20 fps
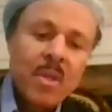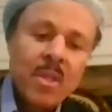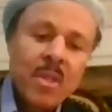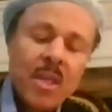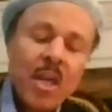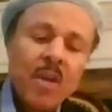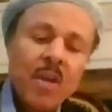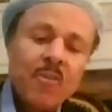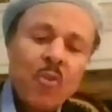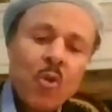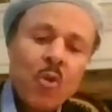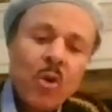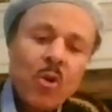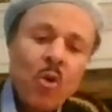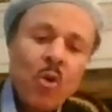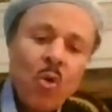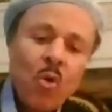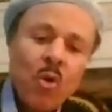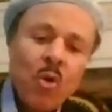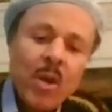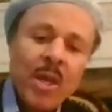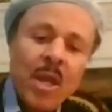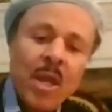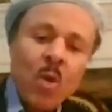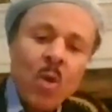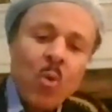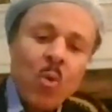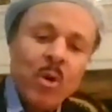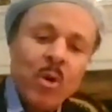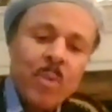Therefore, Corey
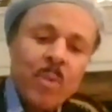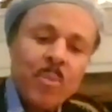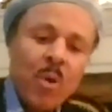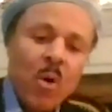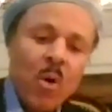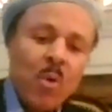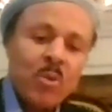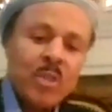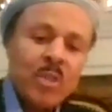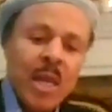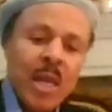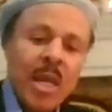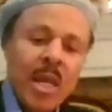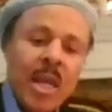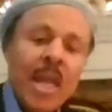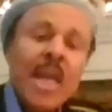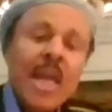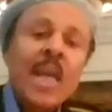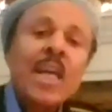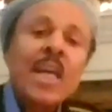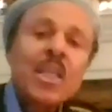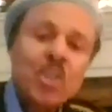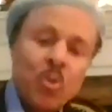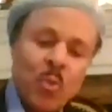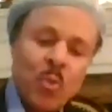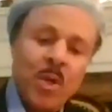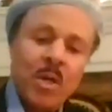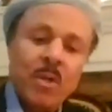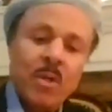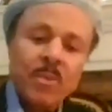will impose his
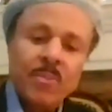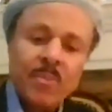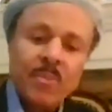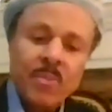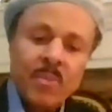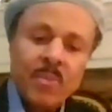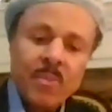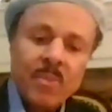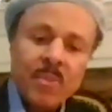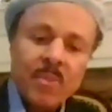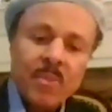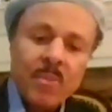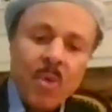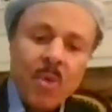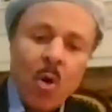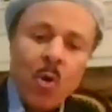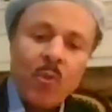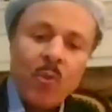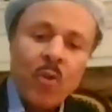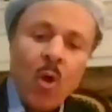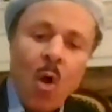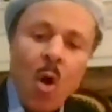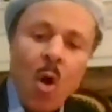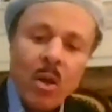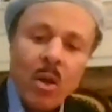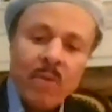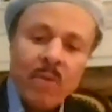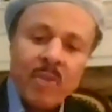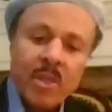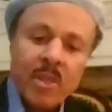will over
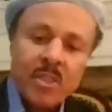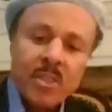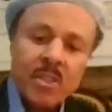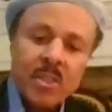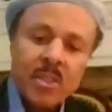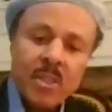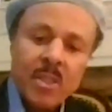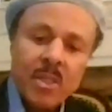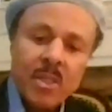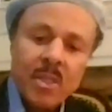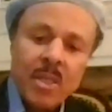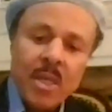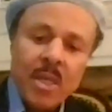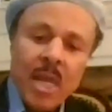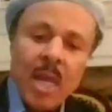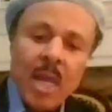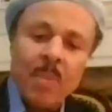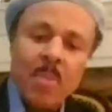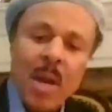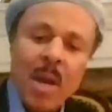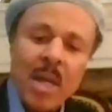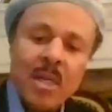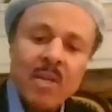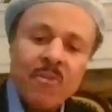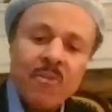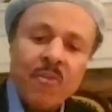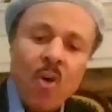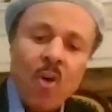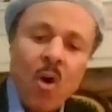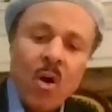all of us, and by
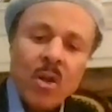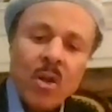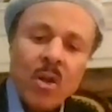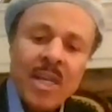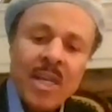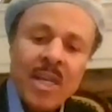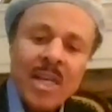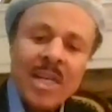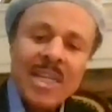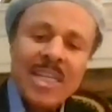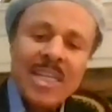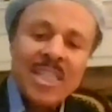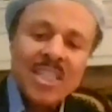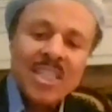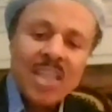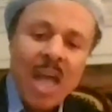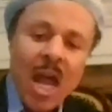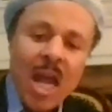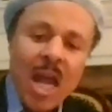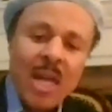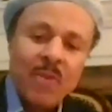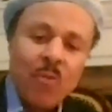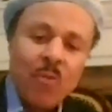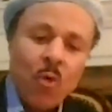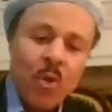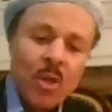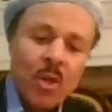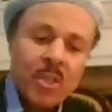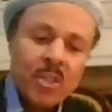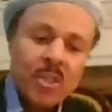default, decide
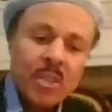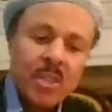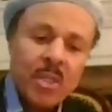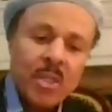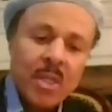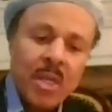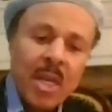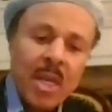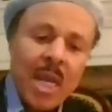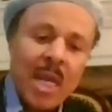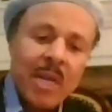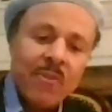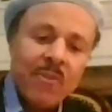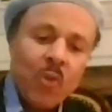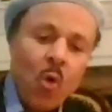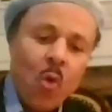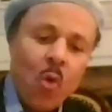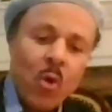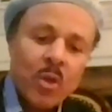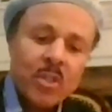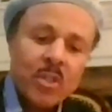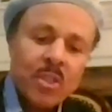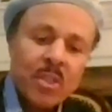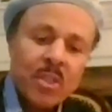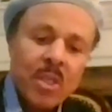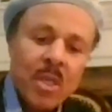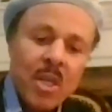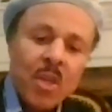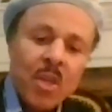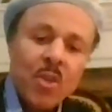for us. And of
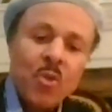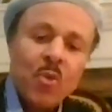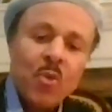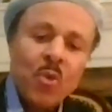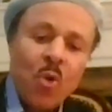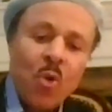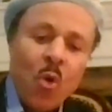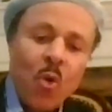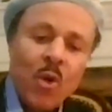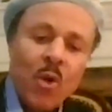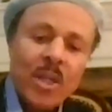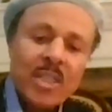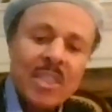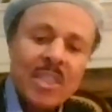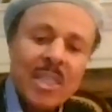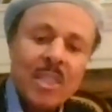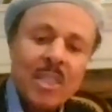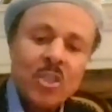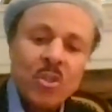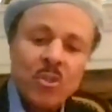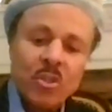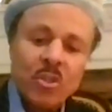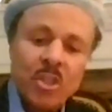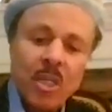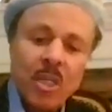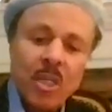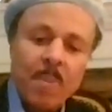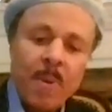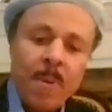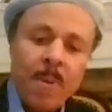course, through Corey's
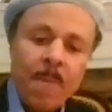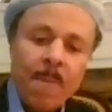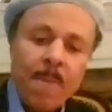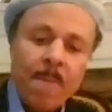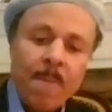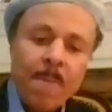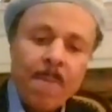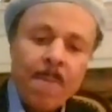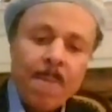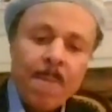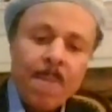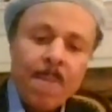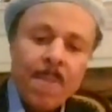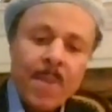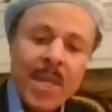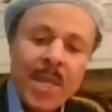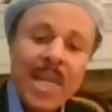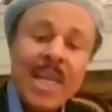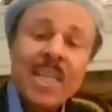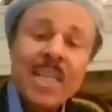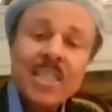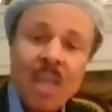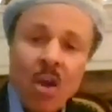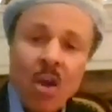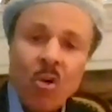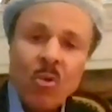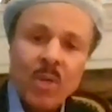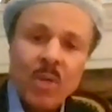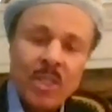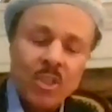censorship, he's
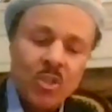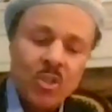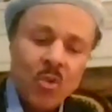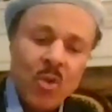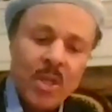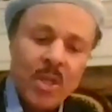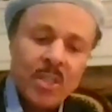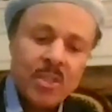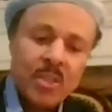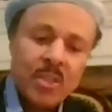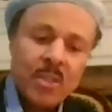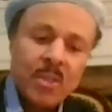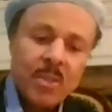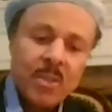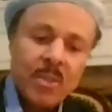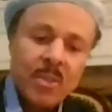our only choice.